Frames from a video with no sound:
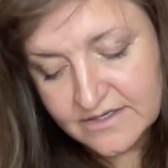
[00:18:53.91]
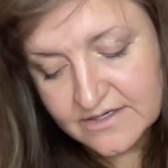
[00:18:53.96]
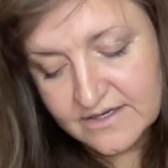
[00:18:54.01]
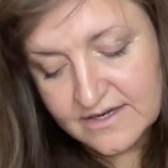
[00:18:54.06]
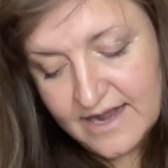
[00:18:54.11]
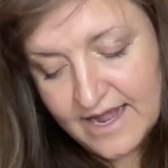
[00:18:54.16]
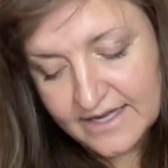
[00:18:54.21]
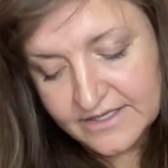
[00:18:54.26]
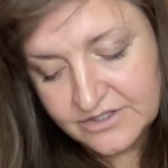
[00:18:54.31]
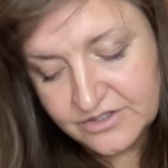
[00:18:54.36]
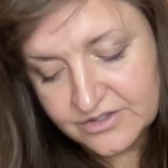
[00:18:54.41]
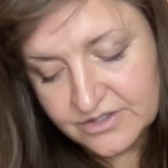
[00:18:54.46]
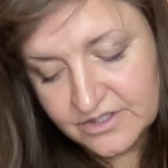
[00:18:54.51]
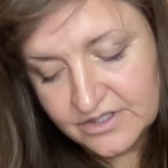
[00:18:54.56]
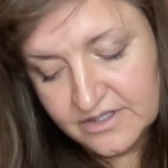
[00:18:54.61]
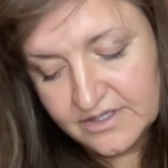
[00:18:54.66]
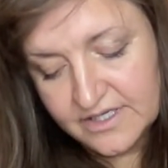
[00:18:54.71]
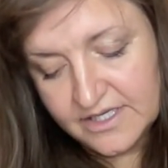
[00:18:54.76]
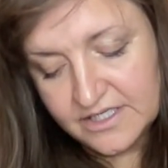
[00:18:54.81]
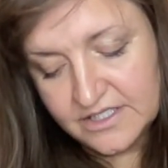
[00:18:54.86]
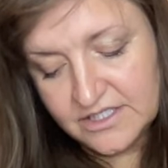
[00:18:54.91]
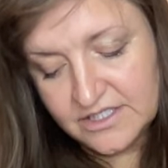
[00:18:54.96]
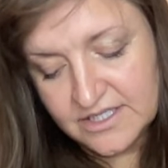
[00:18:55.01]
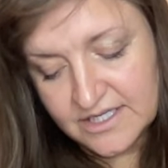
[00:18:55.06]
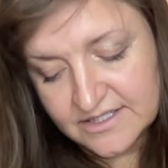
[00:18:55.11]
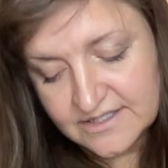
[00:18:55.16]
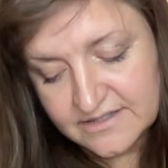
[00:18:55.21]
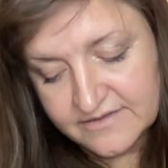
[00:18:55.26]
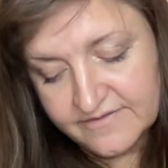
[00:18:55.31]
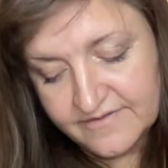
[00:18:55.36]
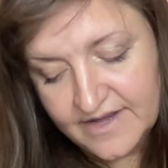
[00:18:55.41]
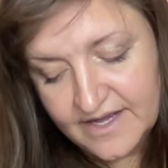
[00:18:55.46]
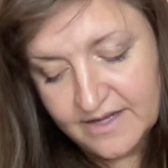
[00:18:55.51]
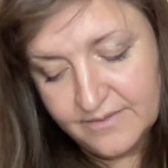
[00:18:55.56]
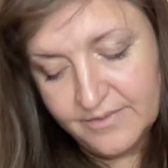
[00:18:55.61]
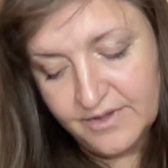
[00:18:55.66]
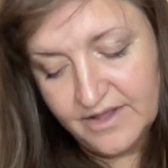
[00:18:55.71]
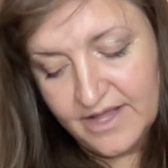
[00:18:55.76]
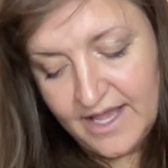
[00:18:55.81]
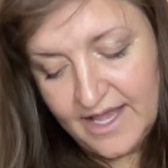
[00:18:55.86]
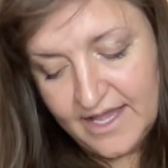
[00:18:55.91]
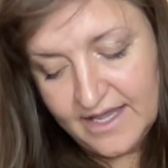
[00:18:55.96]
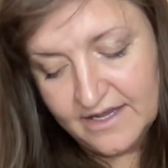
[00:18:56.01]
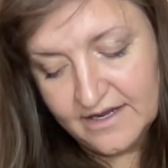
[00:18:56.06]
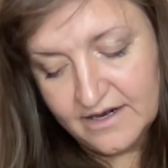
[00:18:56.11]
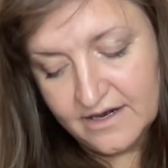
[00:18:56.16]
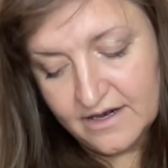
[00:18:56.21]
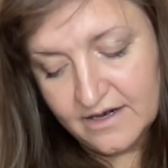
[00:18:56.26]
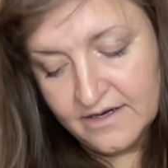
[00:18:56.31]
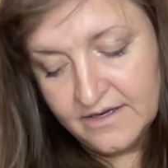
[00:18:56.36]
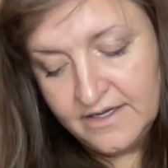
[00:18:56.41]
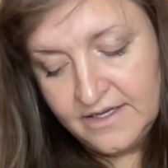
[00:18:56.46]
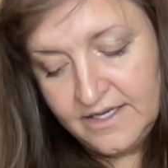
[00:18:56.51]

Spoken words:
natural and justifiable anger